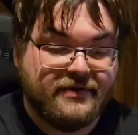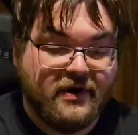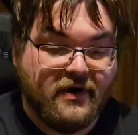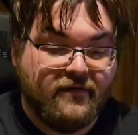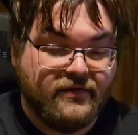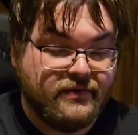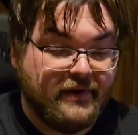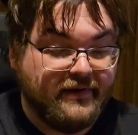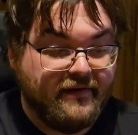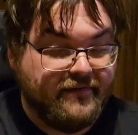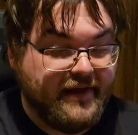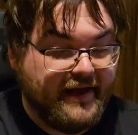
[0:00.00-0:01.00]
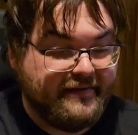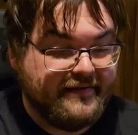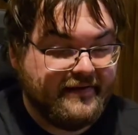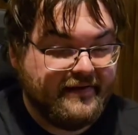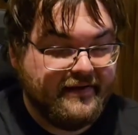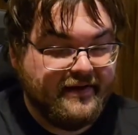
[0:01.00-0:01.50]
carver, so I love that.
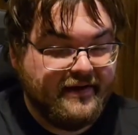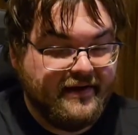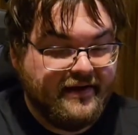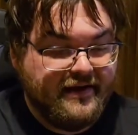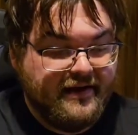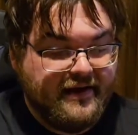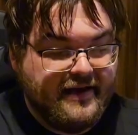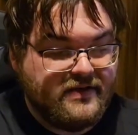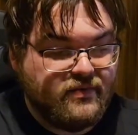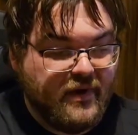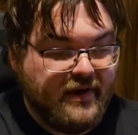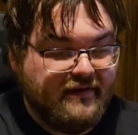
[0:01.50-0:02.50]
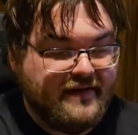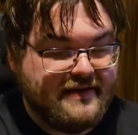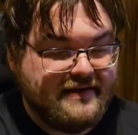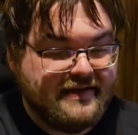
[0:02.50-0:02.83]
As well as